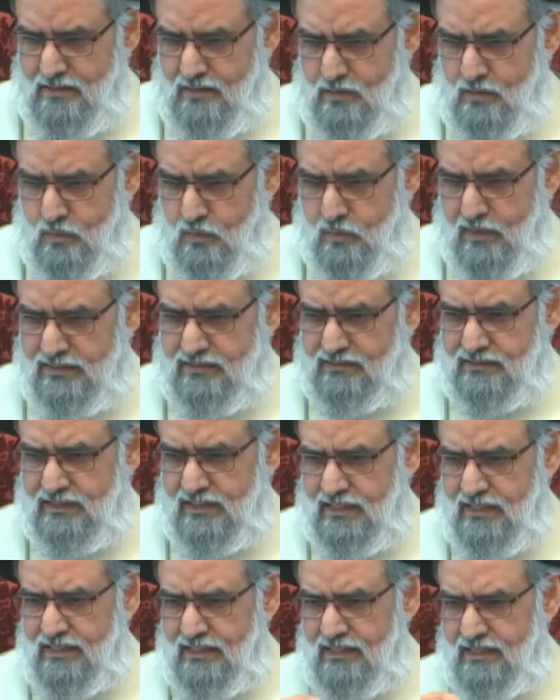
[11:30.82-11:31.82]
with
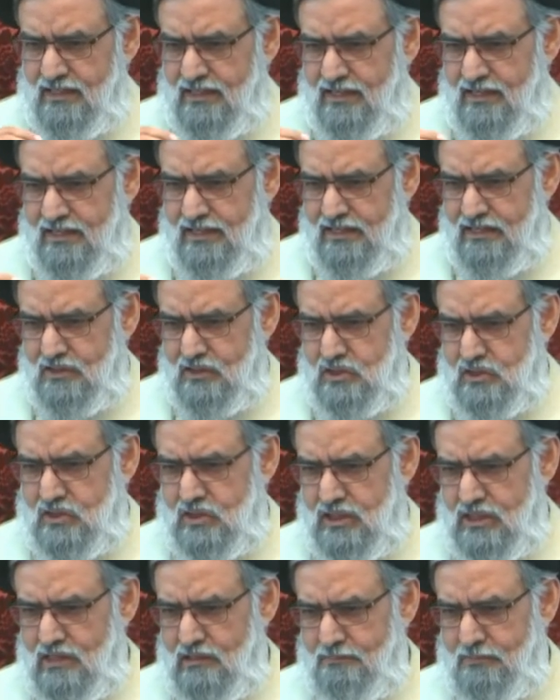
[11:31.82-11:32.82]
the
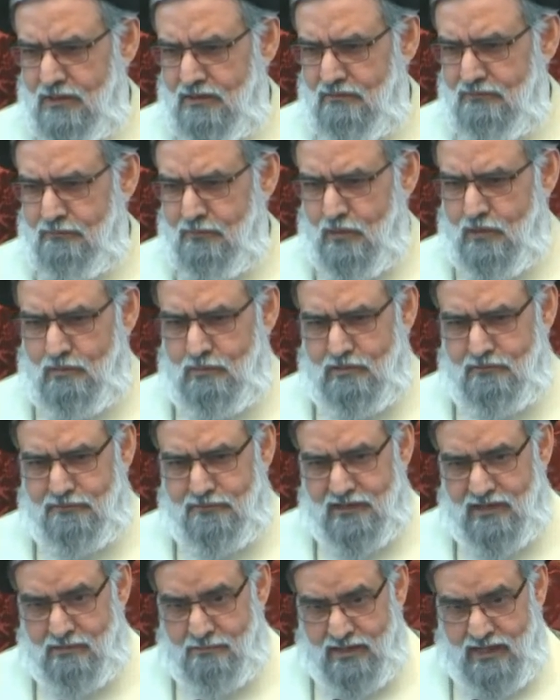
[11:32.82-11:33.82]
leadership in form of
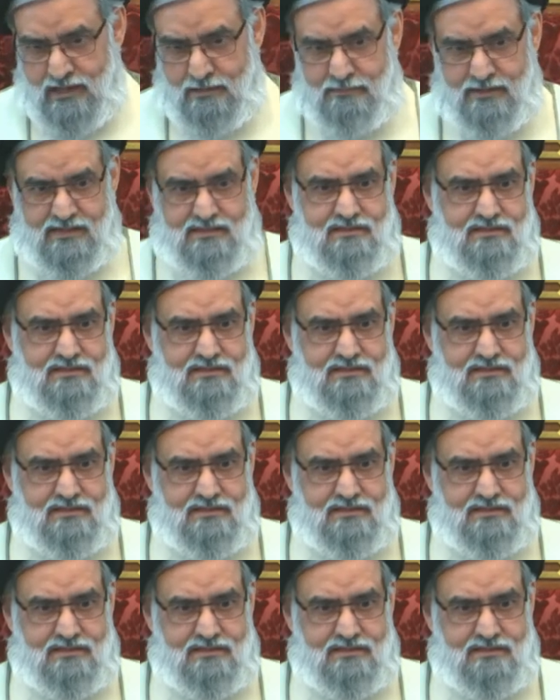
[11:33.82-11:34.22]
imamat.